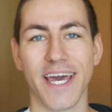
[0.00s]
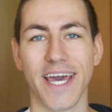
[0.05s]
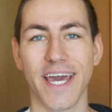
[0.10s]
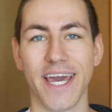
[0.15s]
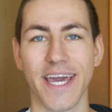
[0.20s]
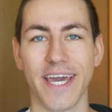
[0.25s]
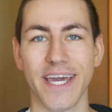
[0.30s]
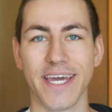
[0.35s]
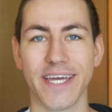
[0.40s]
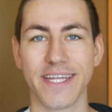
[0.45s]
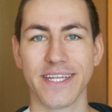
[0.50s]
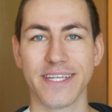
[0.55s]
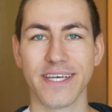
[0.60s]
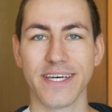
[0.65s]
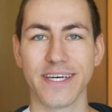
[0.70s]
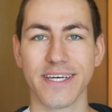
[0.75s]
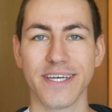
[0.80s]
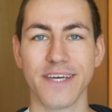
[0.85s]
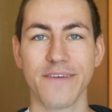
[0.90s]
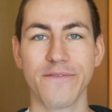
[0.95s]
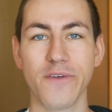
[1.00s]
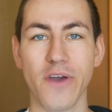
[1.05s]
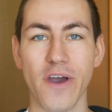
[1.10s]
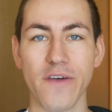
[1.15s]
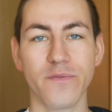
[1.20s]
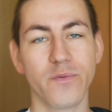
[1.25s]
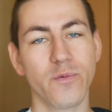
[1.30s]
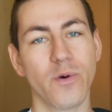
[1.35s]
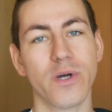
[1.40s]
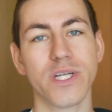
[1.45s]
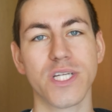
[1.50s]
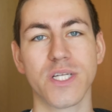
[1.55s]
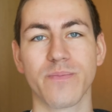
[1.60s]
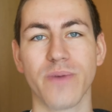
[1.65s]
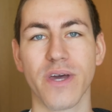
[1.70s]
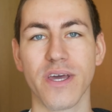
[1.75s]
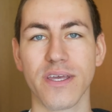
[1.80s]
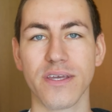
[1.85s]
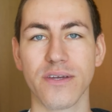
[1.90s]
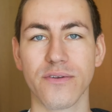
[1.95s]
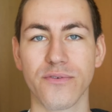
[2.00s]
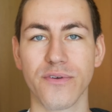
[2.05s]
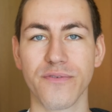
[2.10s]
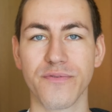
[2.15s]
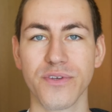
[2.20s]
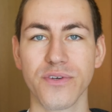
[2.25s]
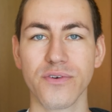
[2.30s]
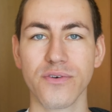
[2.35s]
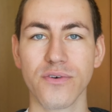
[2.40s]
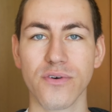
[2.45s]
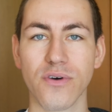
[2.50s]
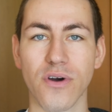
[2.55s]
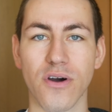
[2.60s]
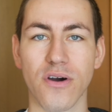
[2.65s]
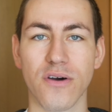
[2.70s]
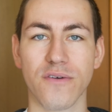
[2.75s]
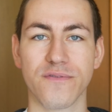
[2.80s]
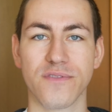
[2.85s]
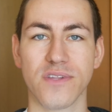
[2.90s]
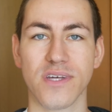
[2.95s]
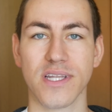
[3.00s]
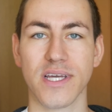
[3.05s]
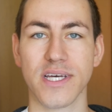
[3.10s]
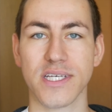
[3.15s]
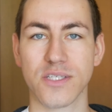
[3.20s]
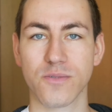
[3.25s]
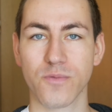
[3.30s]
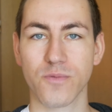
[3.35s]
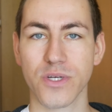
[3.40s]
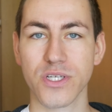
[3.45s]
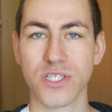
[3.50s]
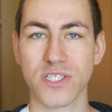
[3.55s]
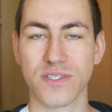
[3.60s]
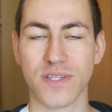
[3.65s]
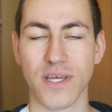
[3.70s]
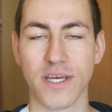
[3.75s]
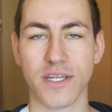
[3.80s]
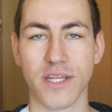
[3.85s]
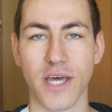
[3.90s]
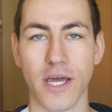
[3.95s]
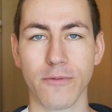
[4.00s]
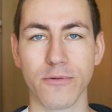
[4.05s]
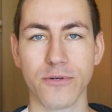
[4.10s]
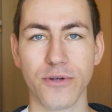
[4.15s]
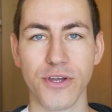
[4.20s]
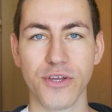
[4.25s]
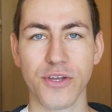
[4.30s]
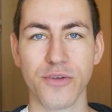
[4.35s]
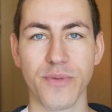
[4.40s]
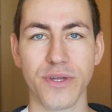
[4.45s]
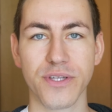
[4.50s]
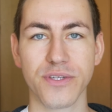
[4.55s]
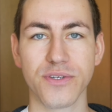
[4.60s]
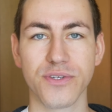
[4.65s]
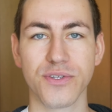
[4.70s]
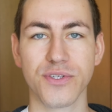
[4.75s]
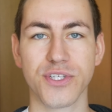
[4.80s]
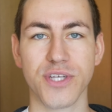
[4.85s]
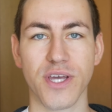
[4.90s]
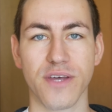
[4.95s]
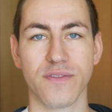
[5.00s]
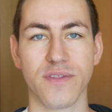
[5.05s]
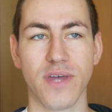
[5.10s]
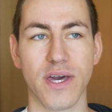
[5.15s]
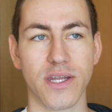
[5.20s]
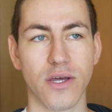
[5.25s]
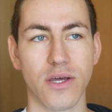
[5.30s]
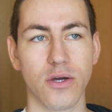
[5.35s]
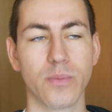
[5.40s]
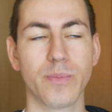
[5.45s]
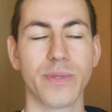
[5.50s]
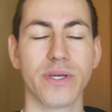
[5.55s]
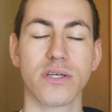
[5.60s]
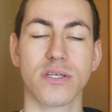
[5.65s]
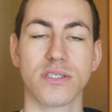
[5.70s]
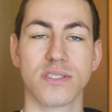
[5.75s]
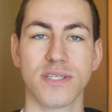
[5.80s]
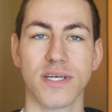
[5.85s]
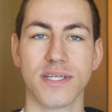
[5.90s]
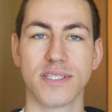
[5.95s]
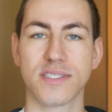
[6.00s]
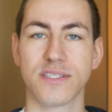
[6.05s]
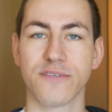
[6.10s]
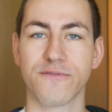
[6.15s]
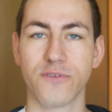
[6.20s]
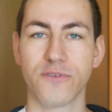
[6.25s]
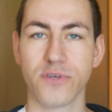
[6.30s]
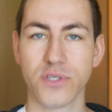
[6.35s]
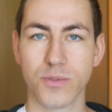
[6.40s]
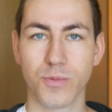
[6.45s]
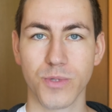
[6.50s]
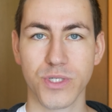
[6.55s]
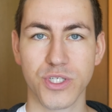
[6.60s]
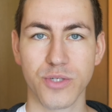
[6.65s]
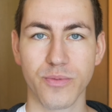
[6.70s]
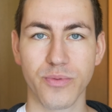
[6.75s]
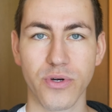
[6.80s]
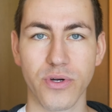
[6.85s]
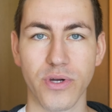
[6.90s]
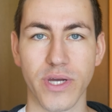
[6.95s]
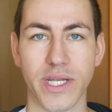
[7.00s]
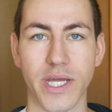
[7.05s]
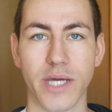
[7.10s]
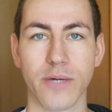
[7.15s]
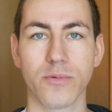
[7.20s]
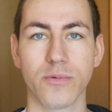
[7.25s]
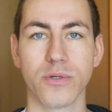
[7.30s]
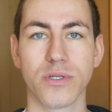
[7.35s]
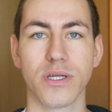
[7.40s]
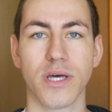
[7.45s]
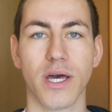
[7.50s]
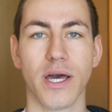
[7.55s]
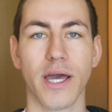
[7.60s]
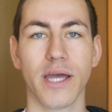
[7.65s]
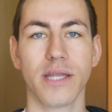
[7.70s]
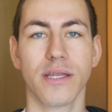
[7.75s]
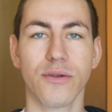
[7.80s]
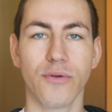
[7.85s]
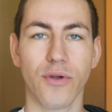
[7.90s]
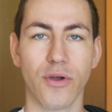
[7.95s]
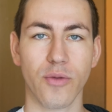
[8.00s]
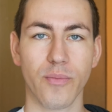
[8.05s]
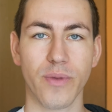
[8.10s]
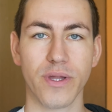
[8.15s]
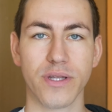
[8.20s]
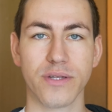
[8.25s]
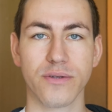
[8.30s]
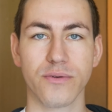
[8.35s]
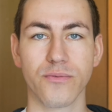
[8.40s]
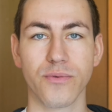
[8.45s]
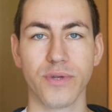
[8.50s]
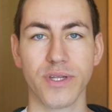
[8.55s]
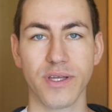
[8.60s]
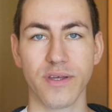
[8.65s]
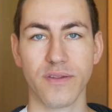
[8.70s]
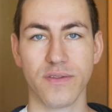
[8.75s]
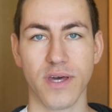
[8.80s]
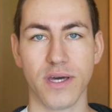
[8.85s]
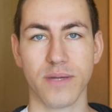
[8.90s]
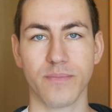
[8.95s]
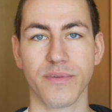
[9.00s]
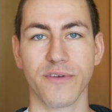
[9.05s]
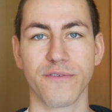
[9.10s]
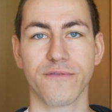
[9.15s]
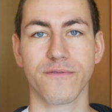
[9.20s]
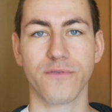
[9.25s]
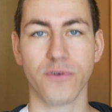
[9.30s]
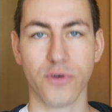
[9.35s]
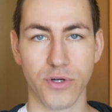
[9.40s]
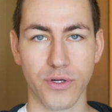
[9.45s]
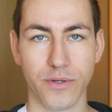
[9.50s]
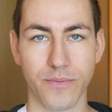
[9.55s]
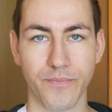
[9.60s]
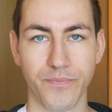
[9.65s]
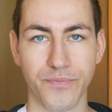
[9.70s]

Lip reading: And if you haven't watched my review of The Last Wish, then I would recommend you to check that out, because that's the first Witcher book and I would highly recommend reading that before.